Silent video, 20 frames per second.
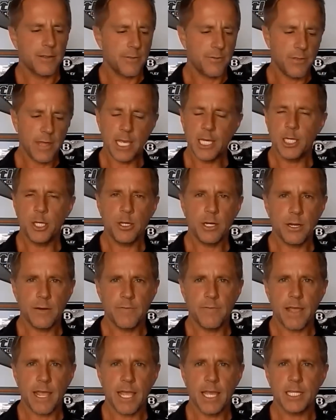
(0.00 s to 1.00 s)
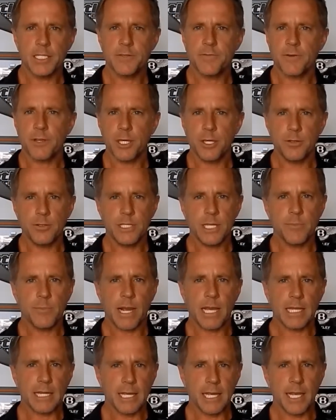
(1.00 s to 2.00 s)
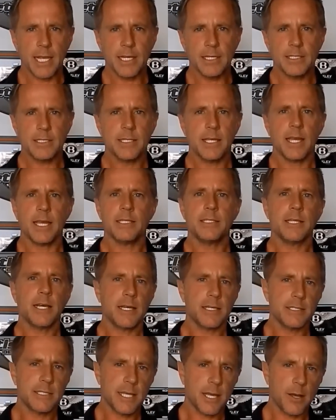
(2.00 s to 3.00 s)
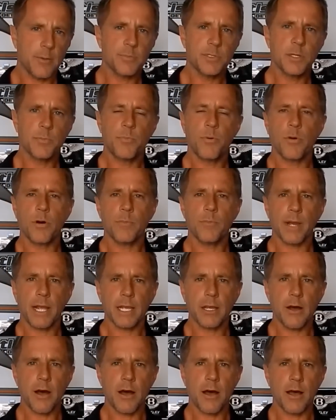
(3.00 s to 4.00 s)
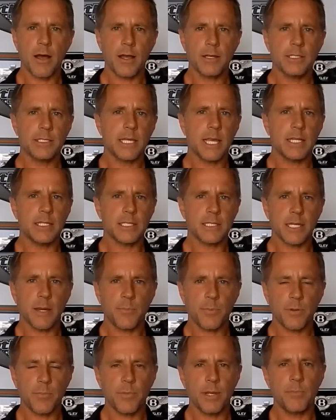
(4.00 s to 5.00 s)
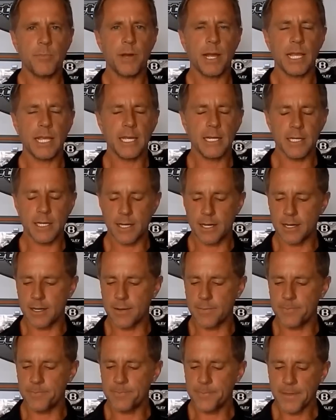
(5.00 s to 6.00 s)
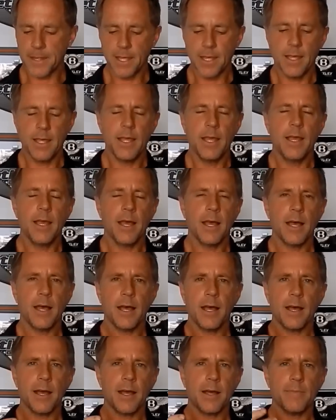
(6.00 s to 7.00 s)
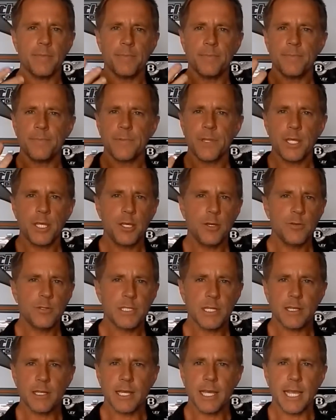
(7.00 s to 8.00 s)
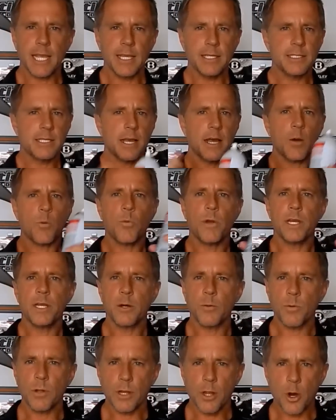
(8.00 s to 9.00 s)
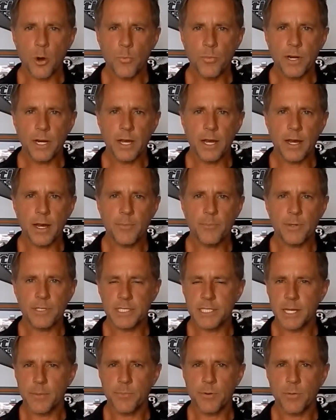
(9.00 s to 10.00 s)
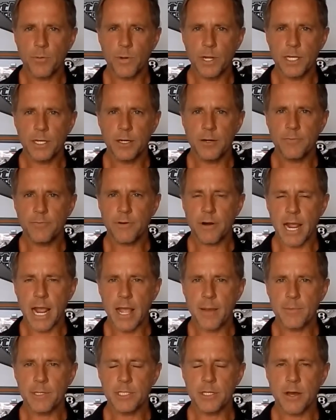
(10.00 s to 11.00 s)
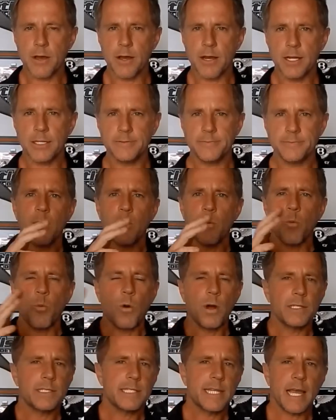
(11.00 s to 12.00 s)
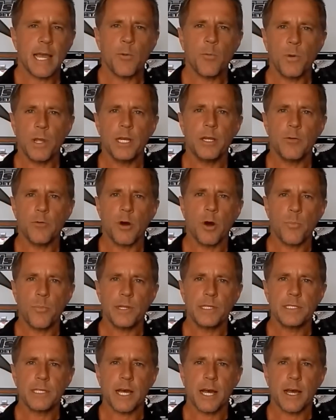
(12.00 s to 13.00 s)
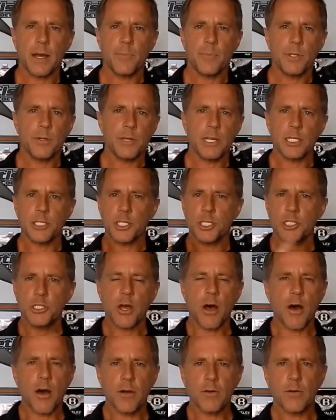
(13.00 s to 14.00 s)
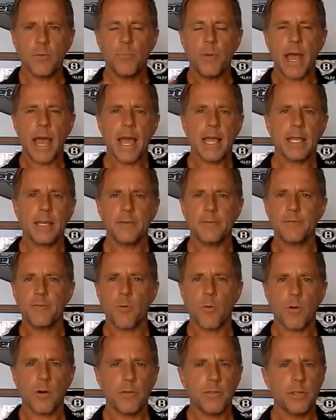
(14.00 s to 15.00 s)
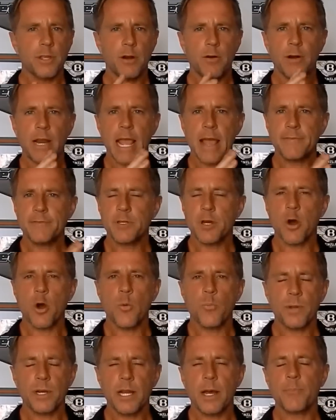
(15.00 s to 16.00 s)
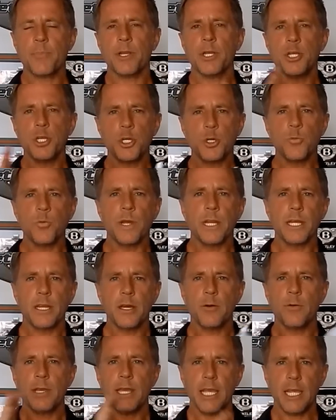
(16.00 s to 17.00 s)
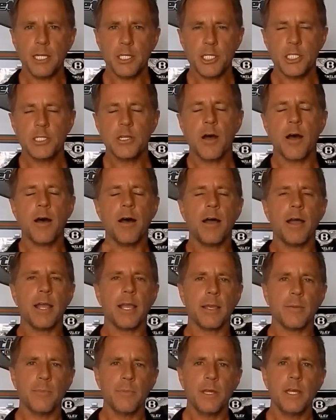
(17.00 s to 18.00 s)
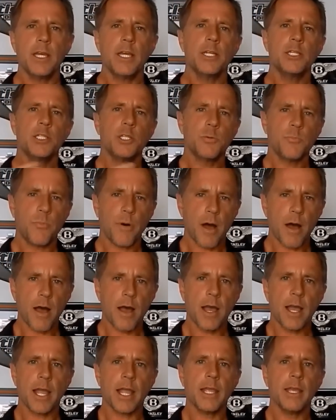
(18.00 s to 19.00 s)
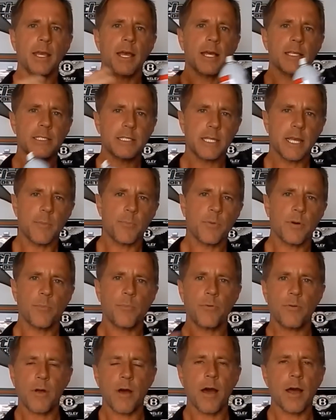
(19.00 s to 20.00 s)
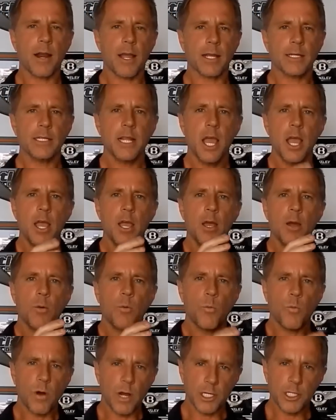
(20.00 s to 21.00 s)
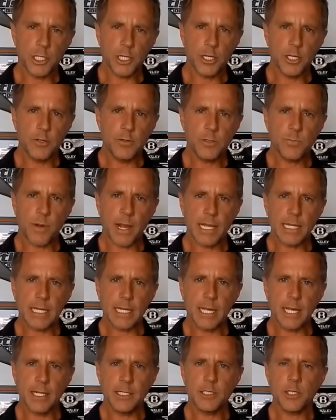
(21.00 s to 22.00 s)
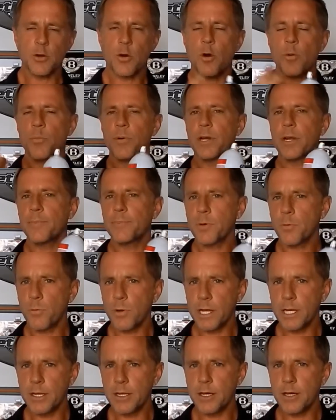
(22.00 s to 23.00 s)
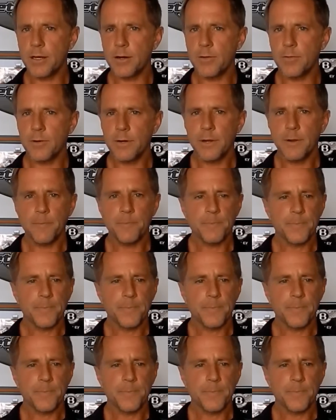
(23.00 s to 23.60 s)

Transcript: Thank you in advance for using my links. It does help support my cause and supplement my income. Use the links, a window will open up, a separate window for Amazon. Once that window opens up, you can just toggle back and forth. You don't have to open up a new window each time to buy a separate product. Once you use my link to open up the window,